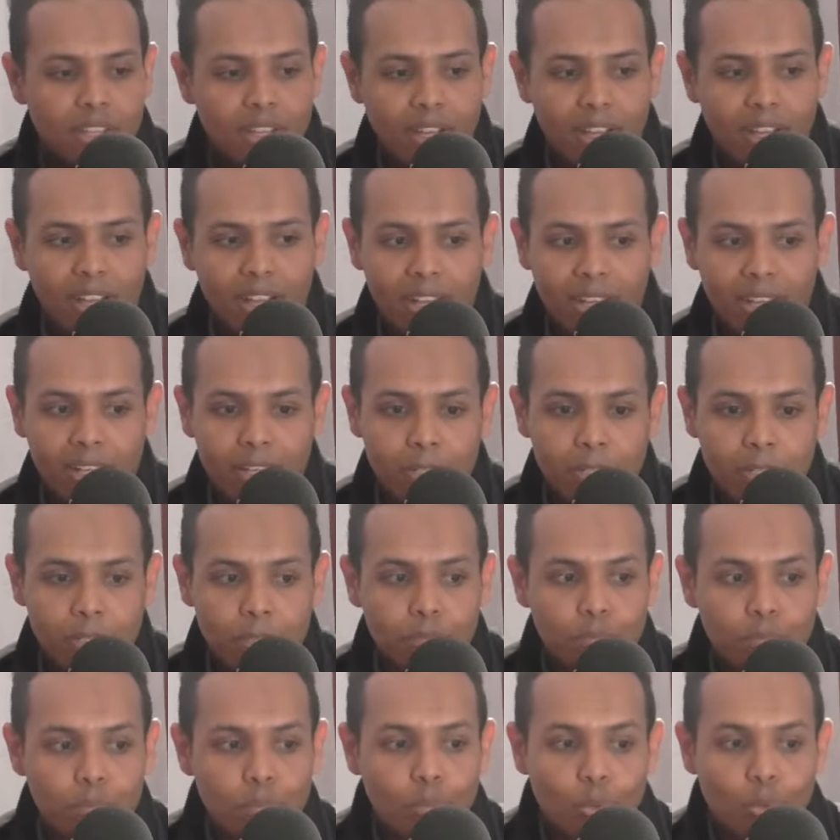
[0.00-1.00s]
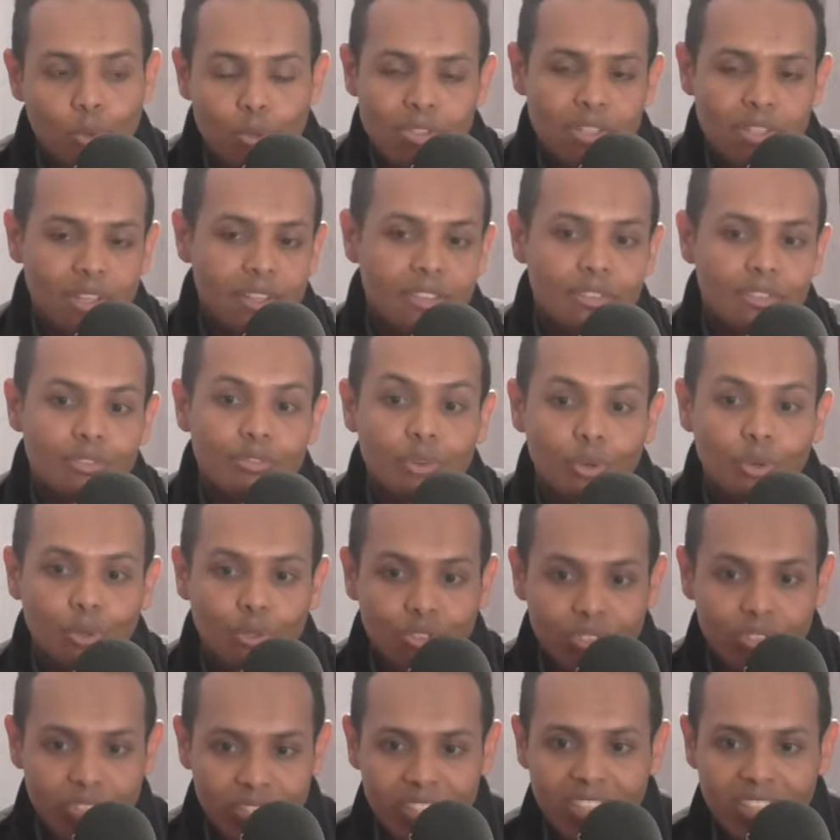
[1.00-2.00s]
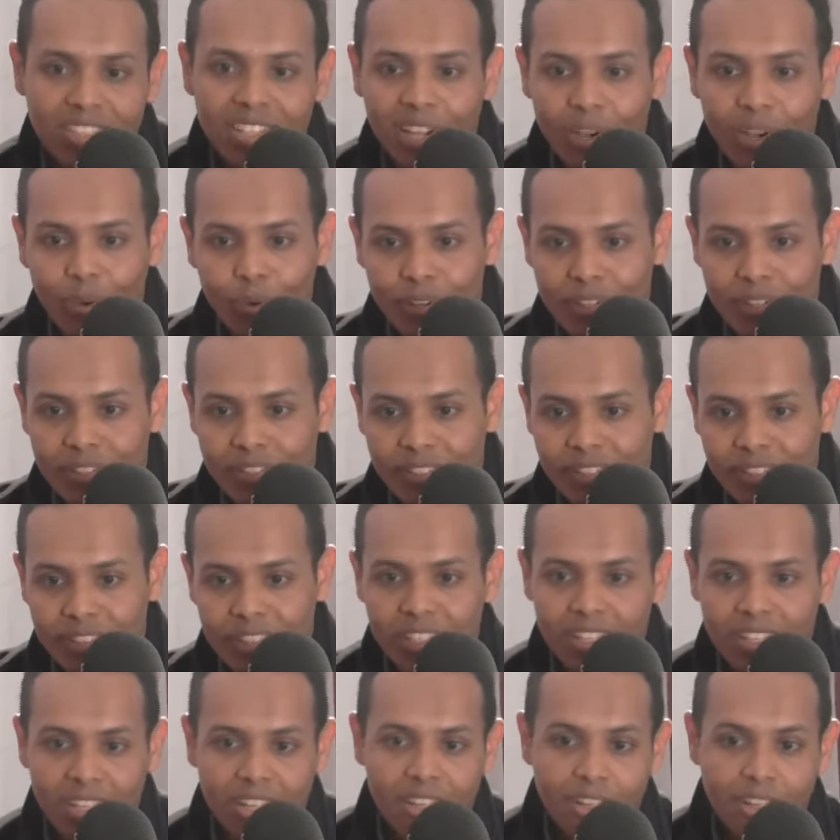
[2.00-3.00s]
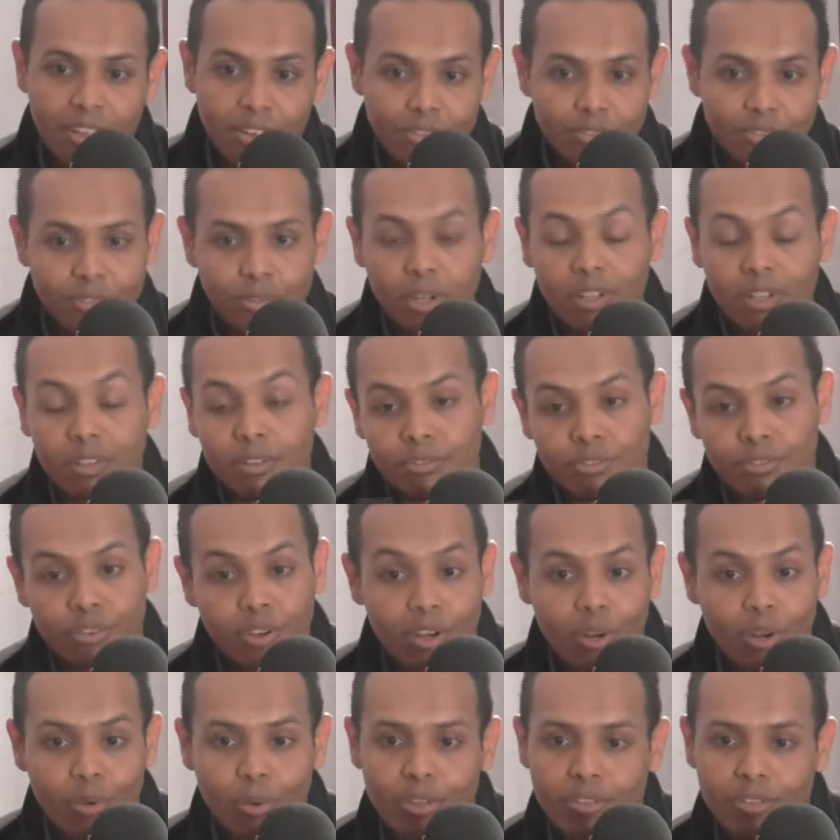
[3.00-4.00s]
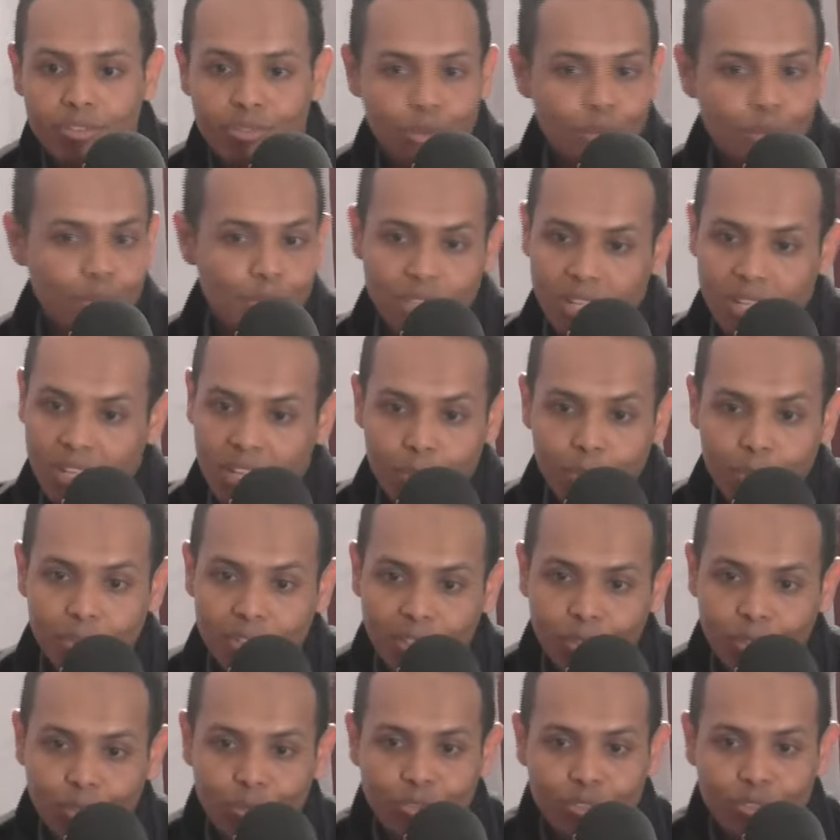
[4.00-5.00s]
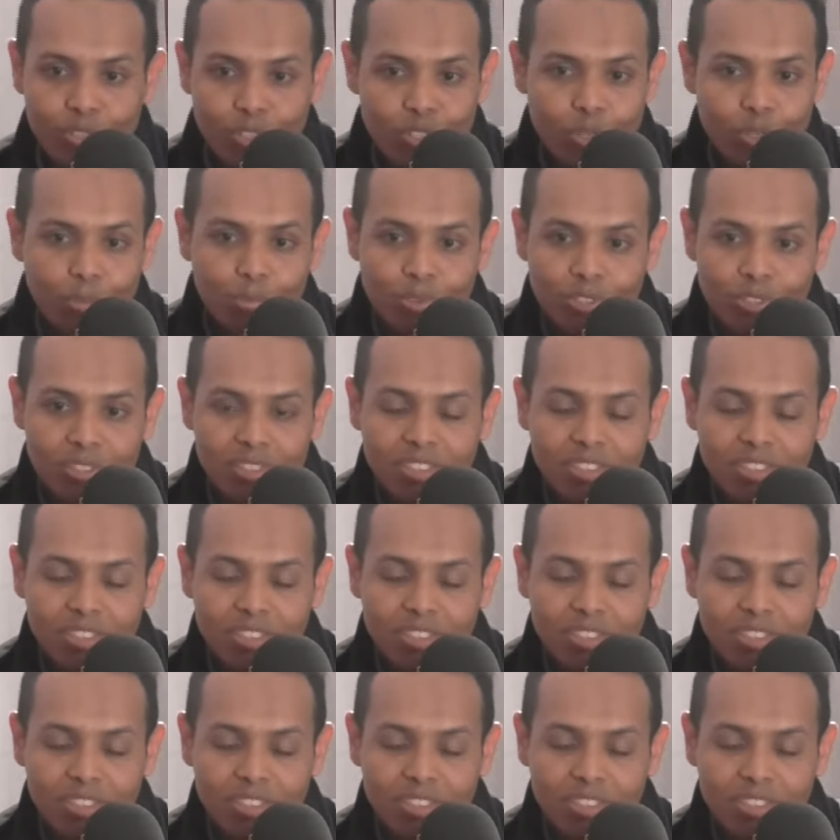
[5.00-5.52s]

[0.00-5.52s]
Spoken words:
more than 14 hours far away from the capital of Egypt.